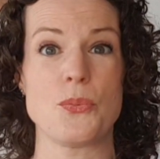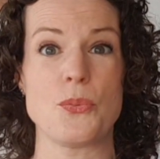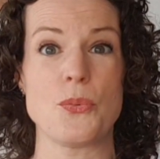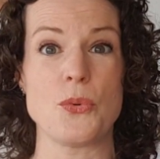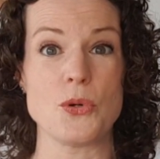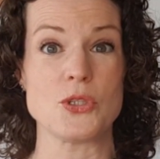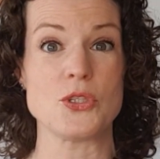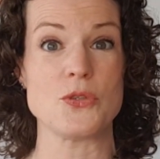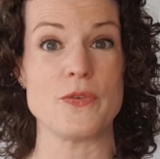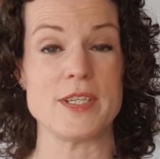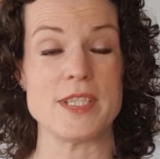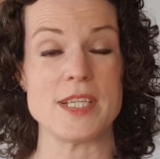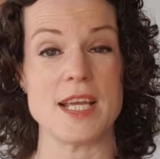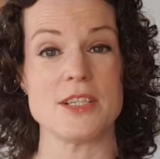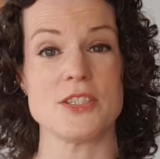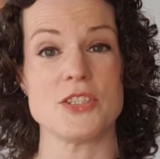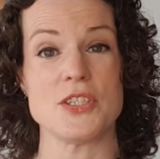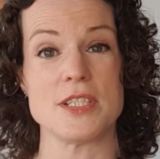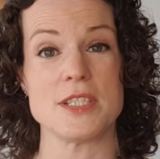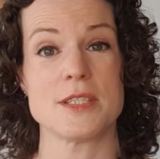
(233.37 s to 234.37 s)
water
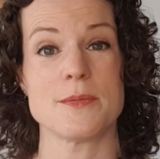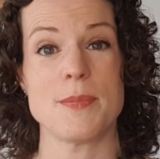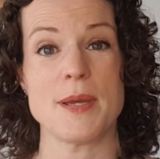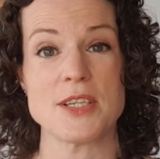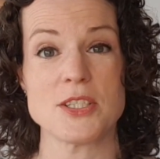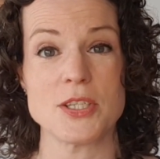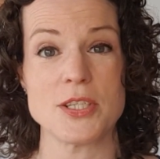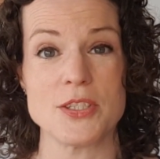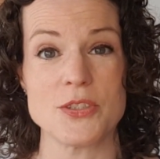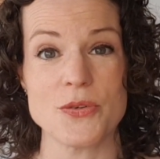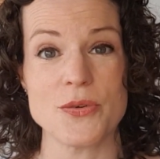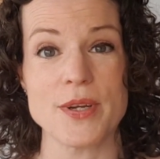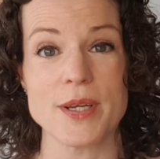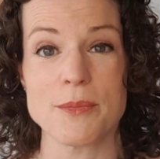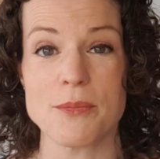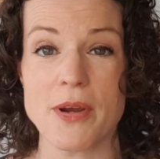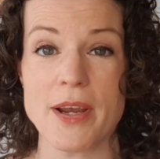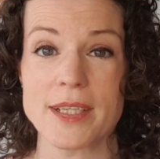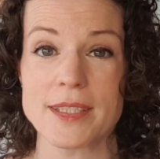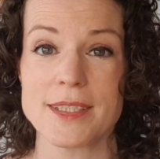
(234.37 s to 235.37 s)
retention, especially
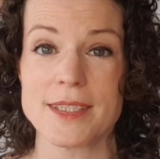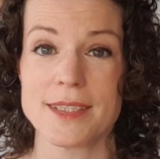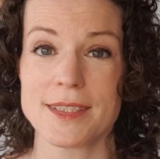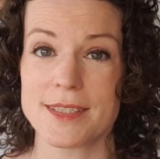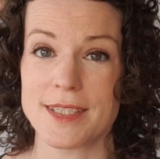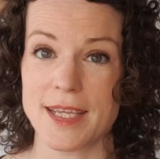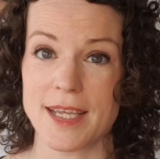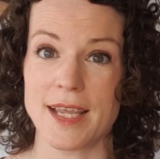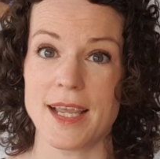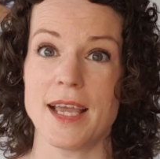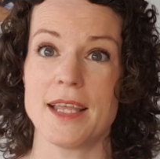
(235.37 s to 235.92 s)
during pregnancy,